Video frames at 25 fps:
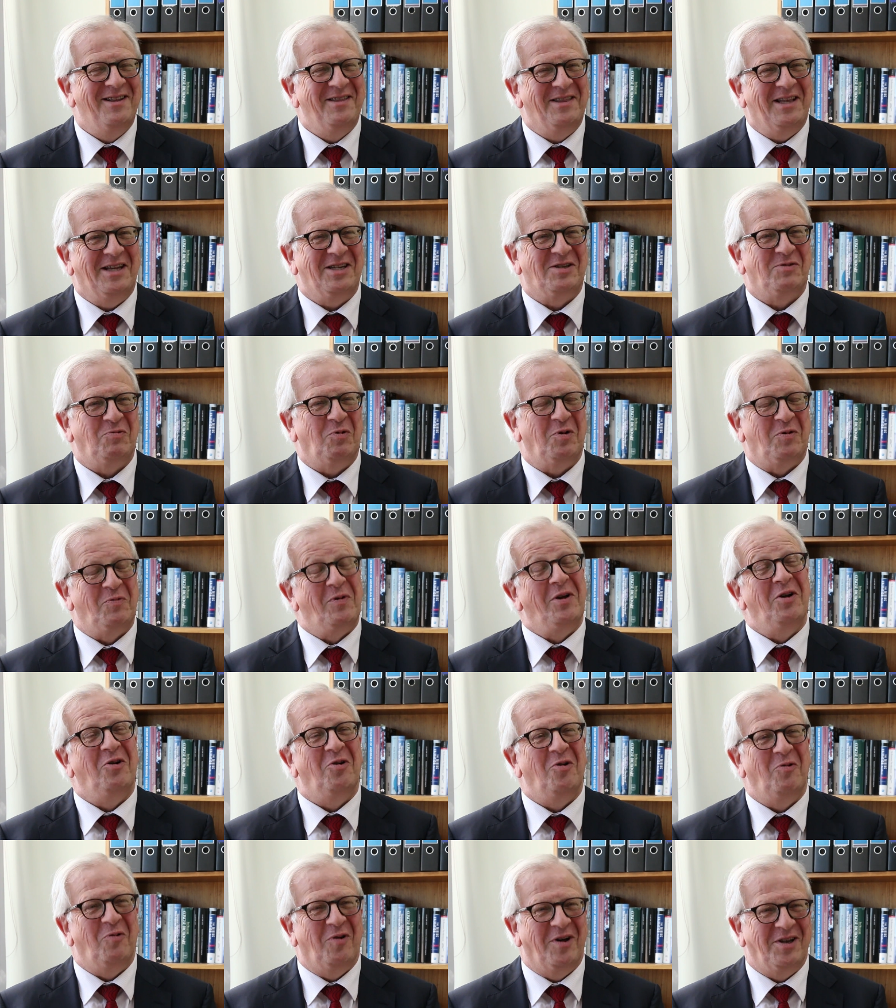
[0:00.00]
That's what
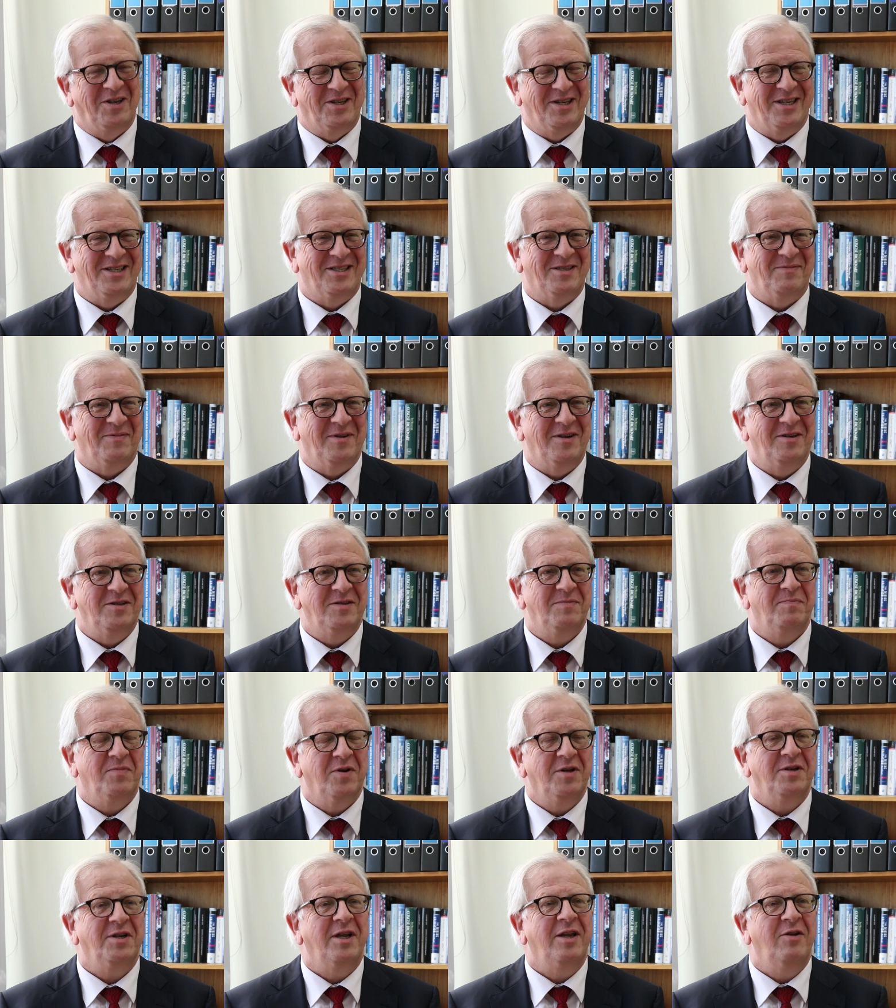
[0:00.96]
we all want, I suppose.
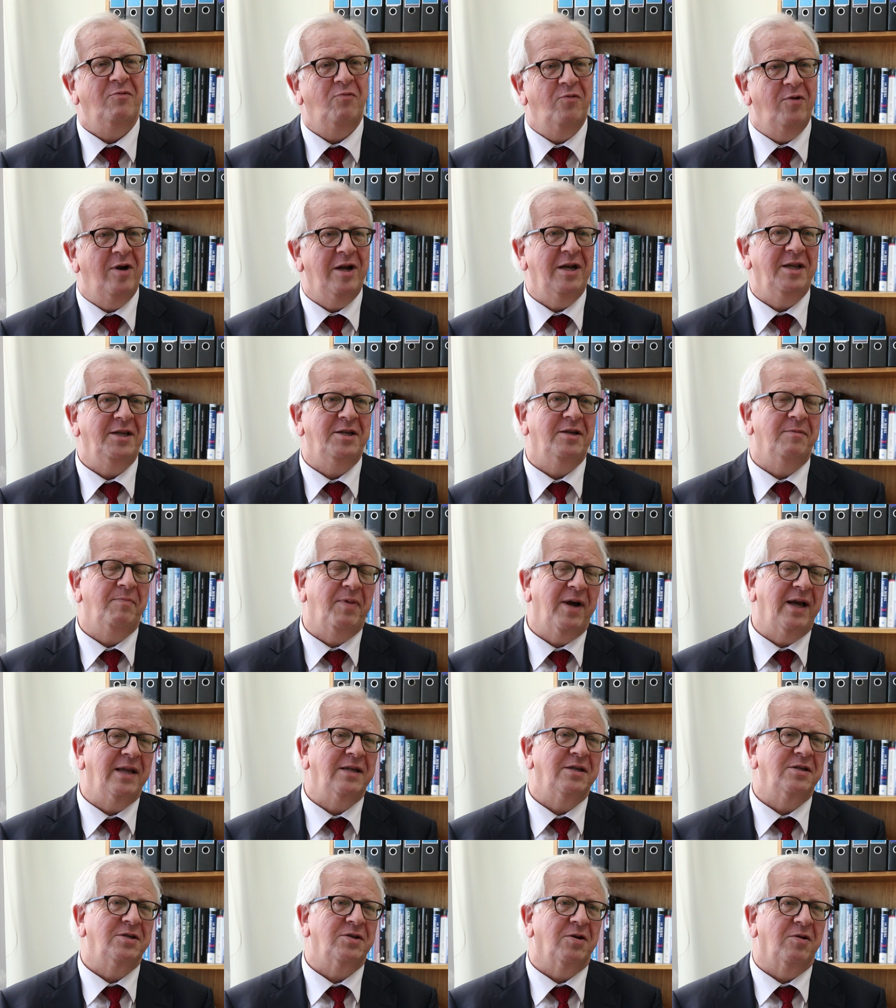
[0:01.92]
But it really
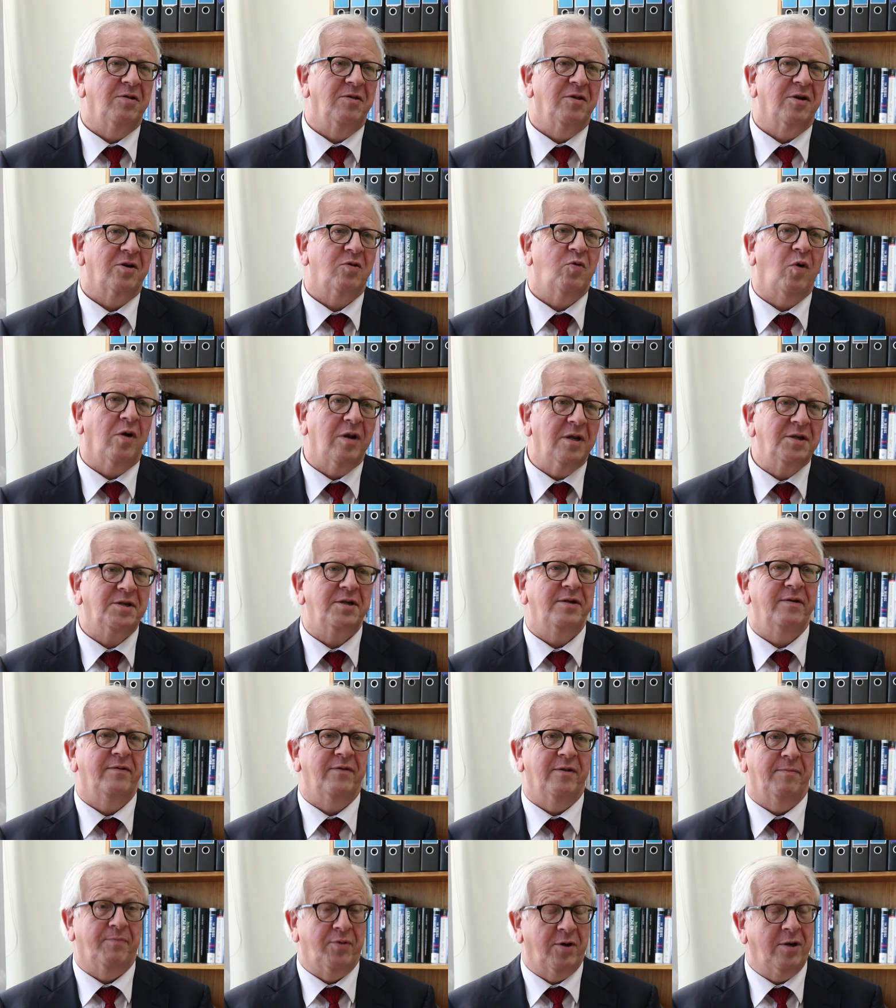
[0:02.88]
depends on the
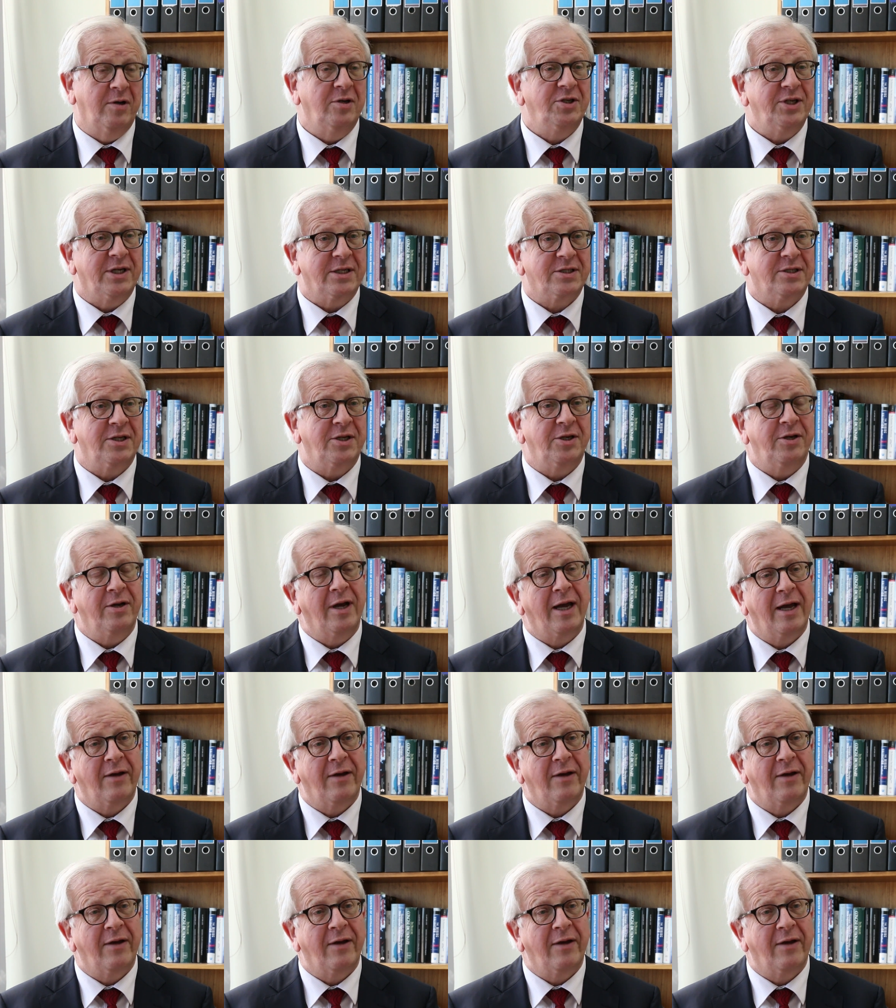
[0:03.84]
quality of the project that you